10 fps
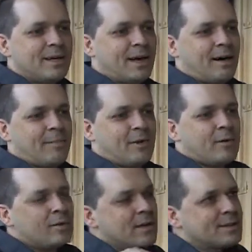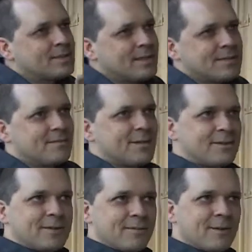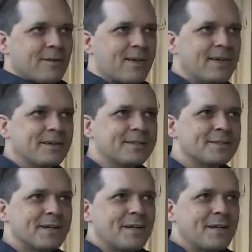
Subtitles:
There are lots and lots of little different things